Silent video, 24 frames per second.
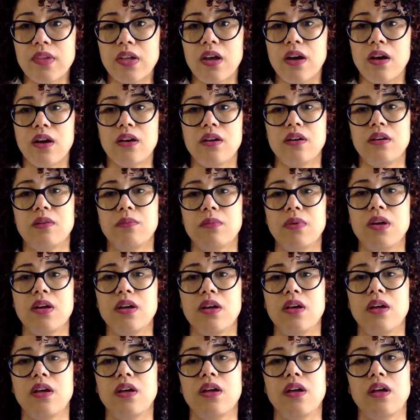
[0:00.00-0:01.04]

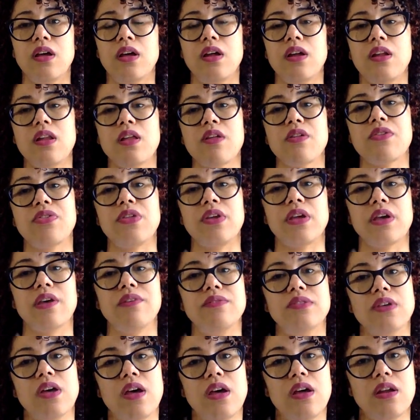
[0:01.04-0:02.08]
Another thing I've
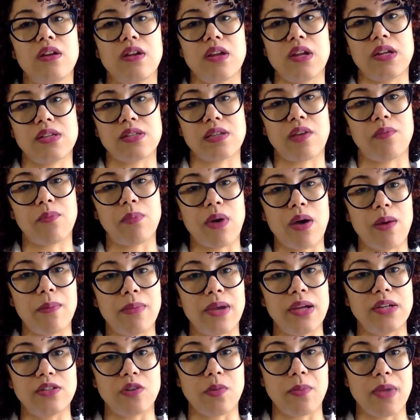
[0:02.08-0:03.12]
done is I bought
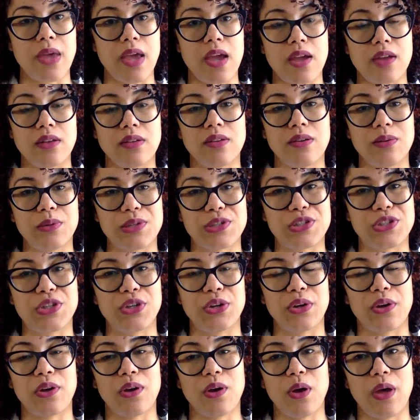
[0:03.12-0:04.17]
my domain, which
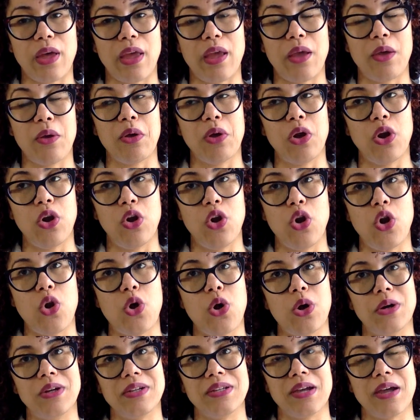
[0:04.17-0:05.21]
took a
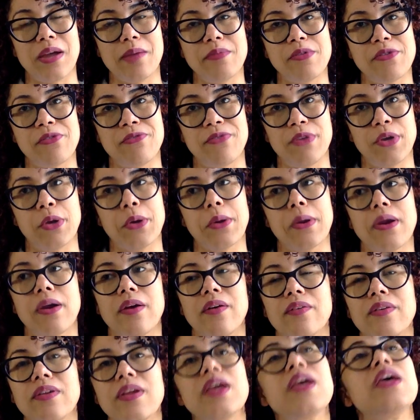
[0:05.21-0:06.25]
long time to figure
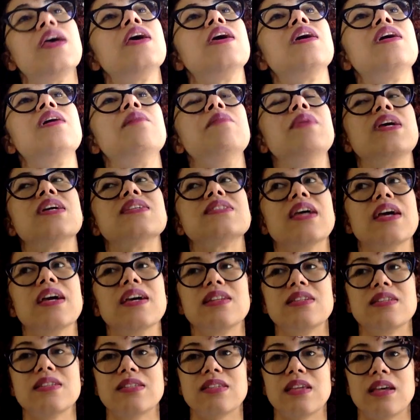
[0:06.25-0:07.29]
out because I had
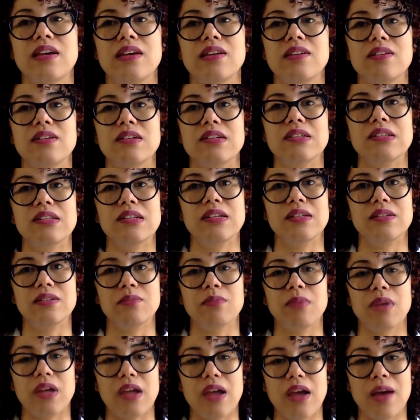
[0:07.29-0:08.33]
to decide on like
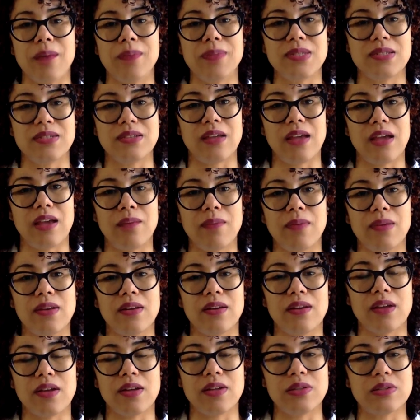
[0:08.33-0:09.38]
my app's name,
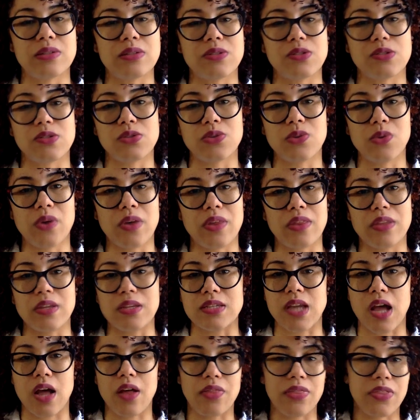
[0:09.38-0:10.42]
and I just was throwing
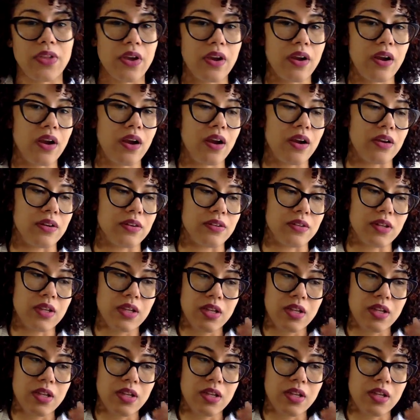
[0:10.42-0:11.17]
things out there and